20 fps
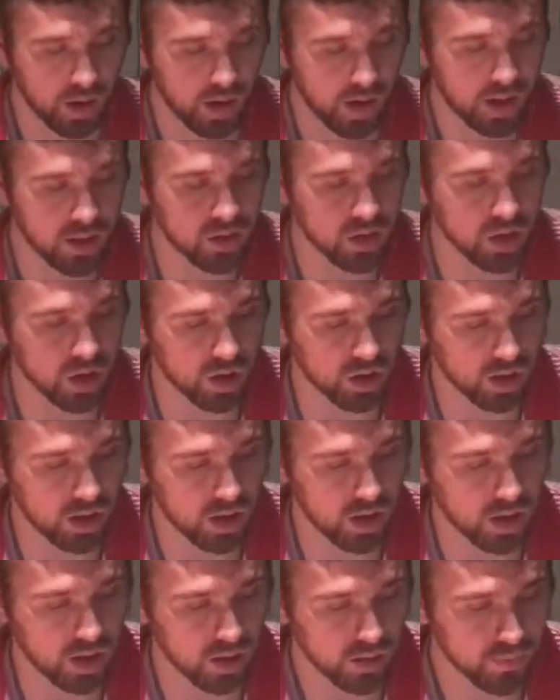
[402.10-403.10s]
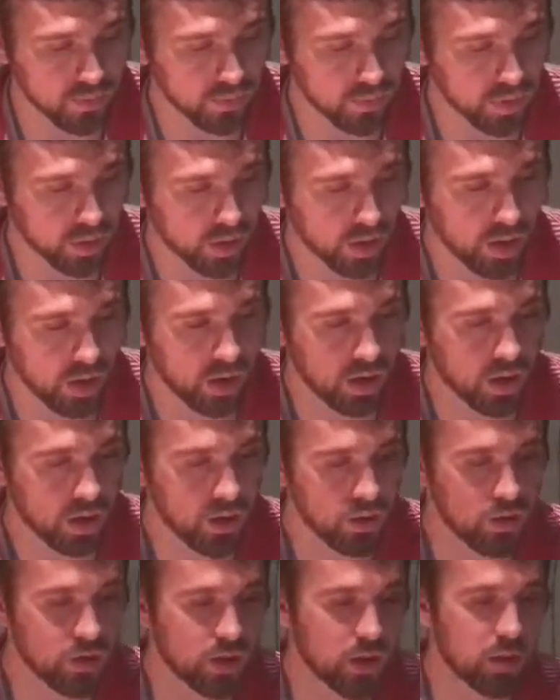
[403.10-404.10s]
And Junghee,
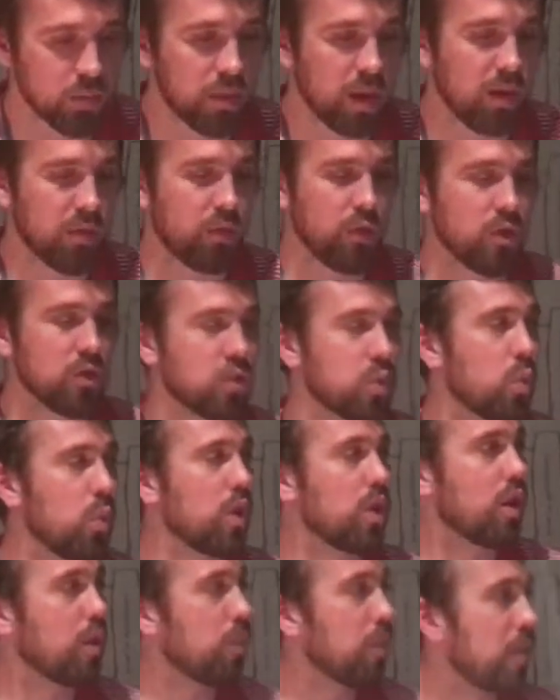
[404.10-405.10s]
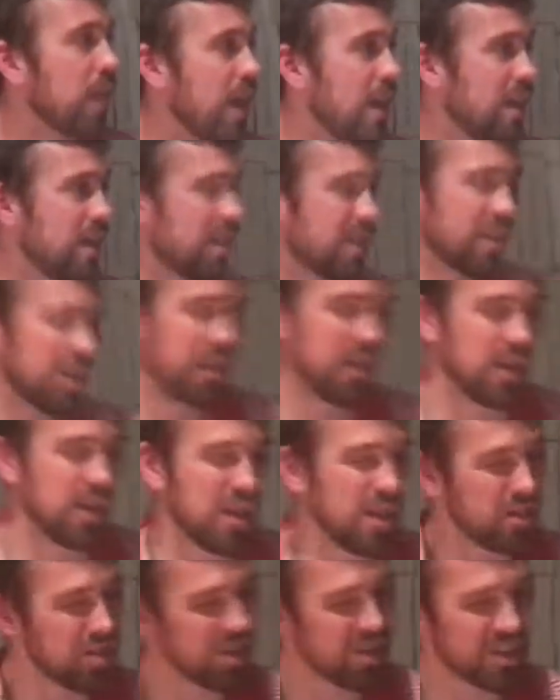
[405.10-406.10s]
you said my first workplace,
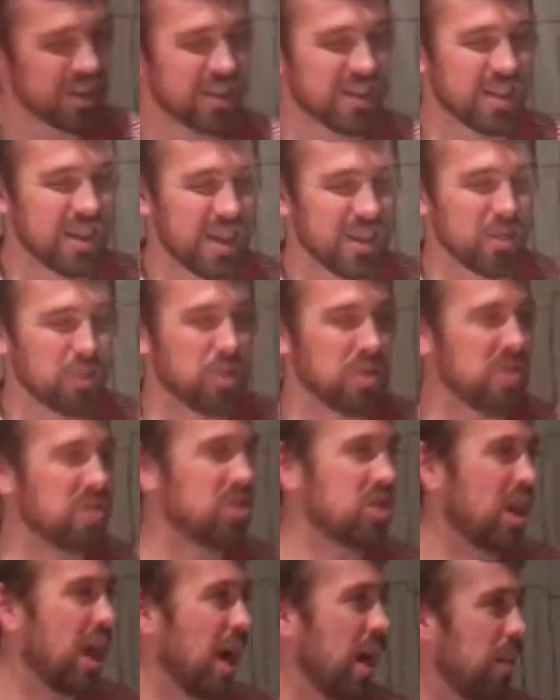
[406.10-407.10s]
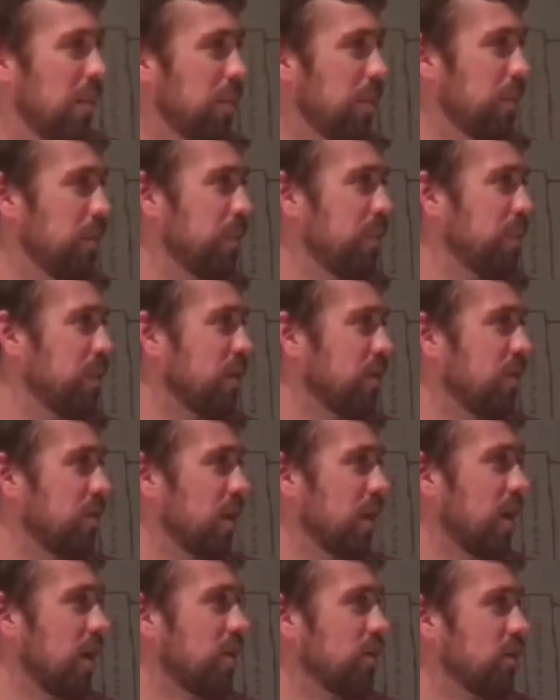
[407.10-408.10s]
just say the word job. You
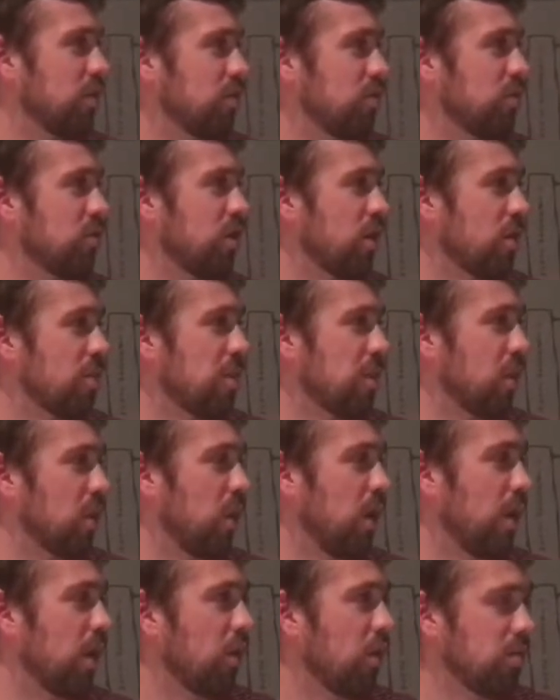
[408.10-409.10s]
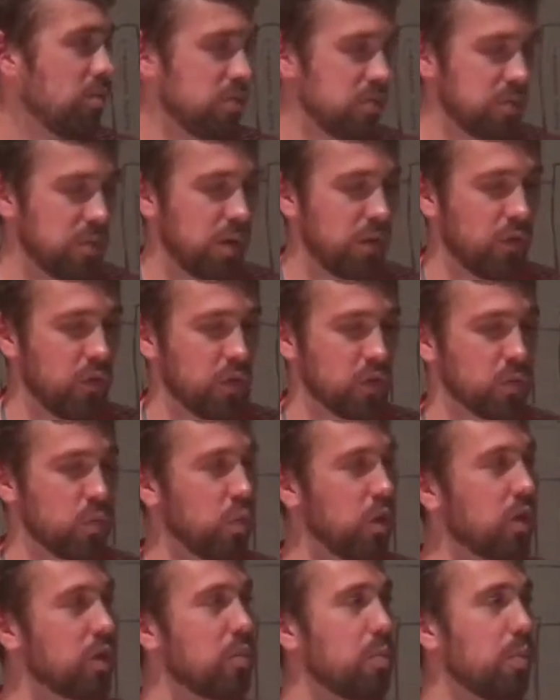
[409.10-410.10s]
know, I think you were talking about Gwanghwamun. My first
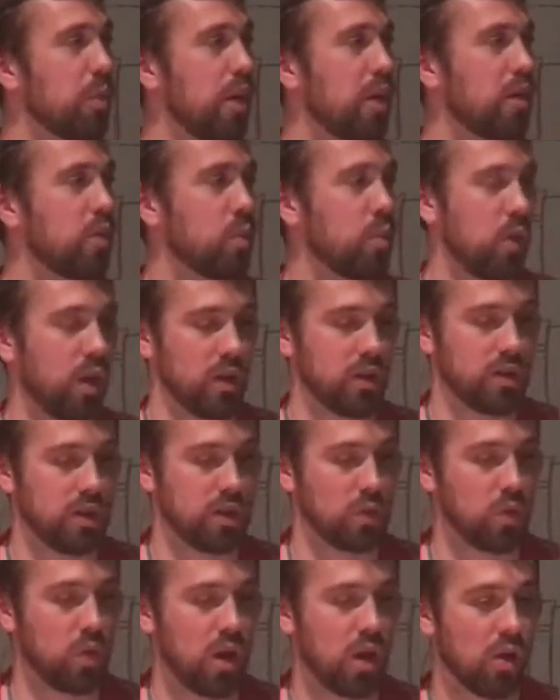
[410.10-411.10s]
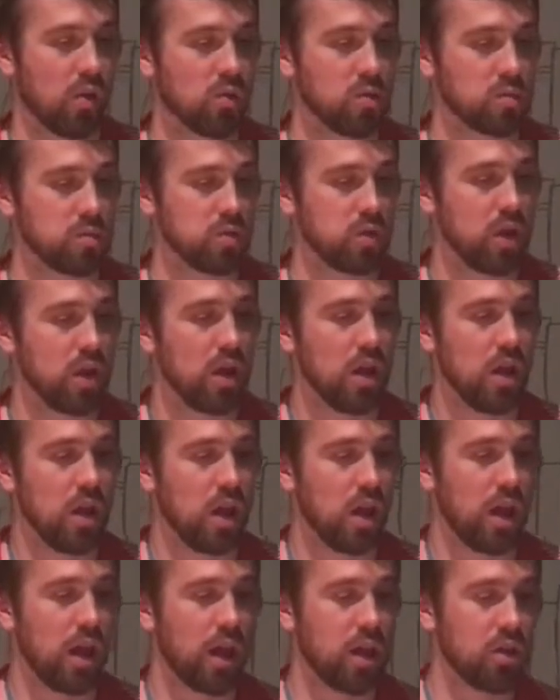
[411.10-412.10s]
workplace was in Gwanghwamun.
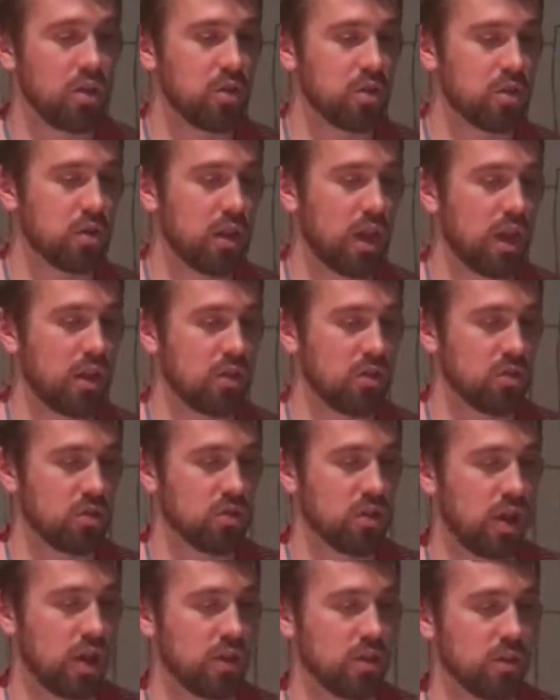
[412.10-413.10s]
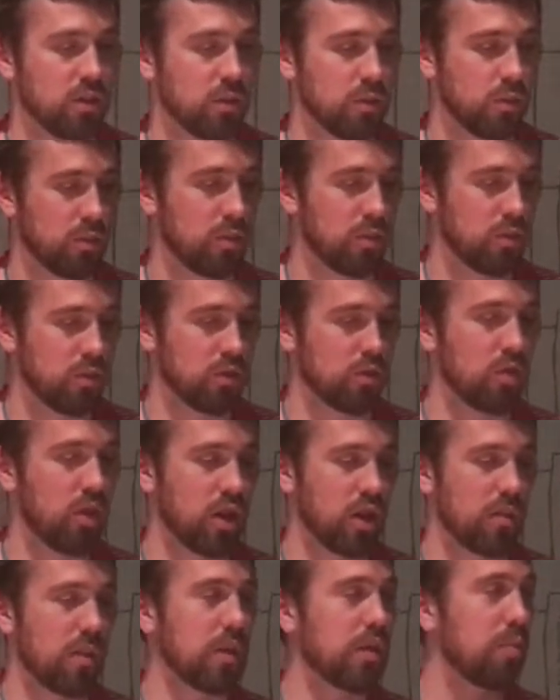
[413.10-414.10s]
I understand you're
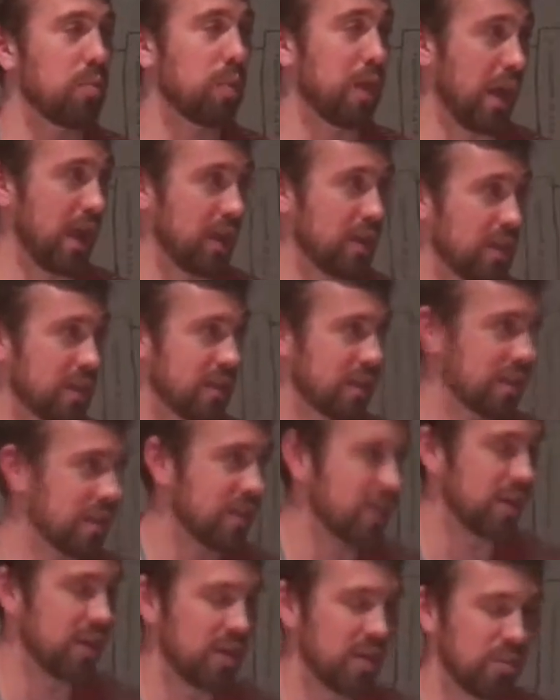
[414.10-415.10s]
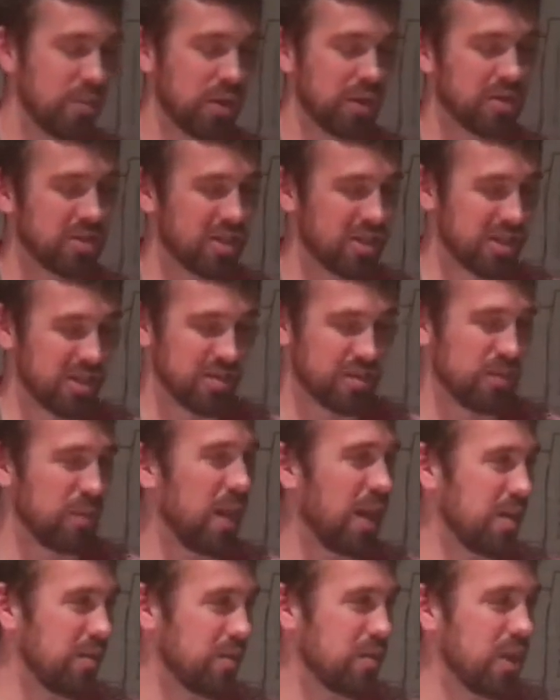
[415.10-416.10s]
talking about the place, but just
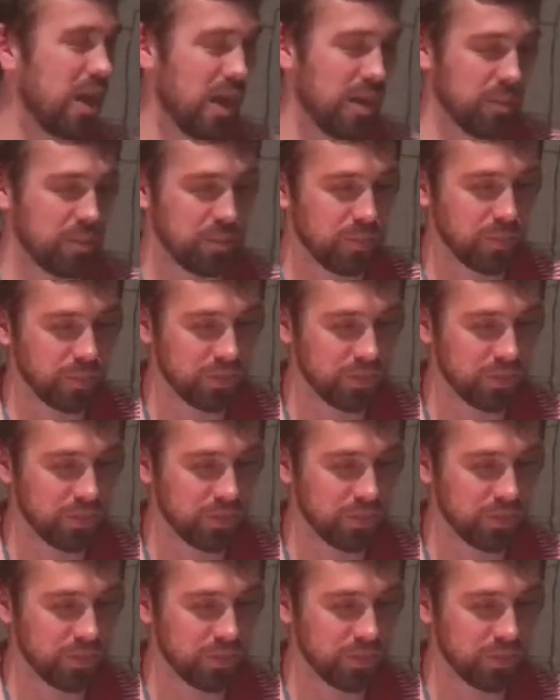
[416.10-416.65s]
my job.